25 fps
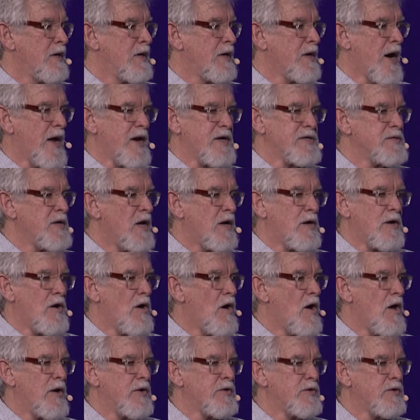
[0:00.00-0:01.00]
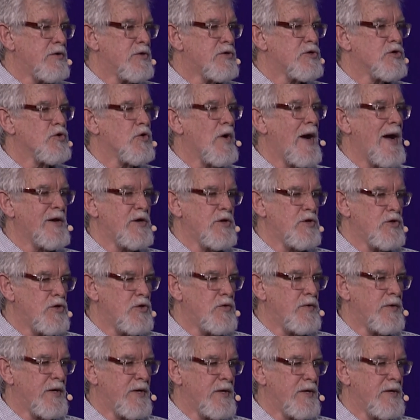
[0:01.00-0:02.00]
God is not calling you to try to
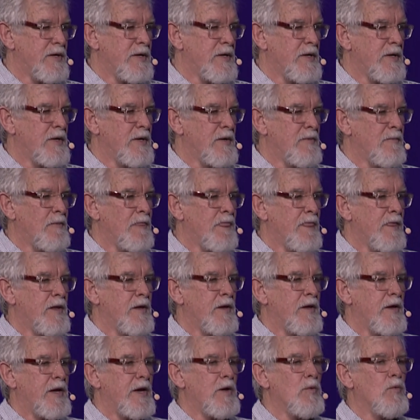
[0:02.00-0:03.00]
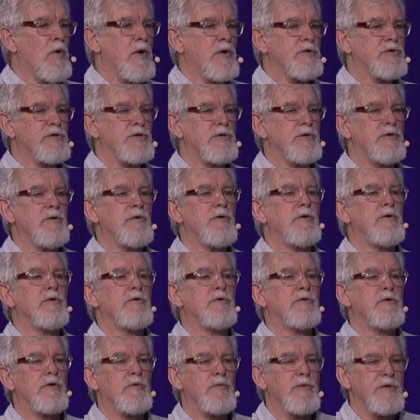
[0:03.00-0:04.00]
do it, He wants you
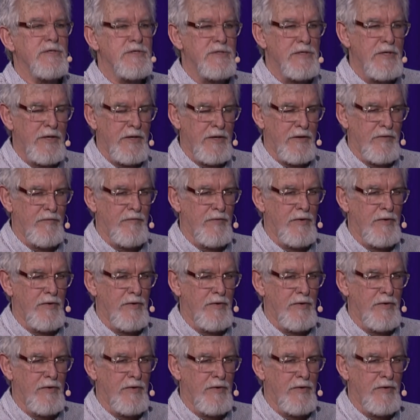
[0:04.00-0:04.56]
to receive.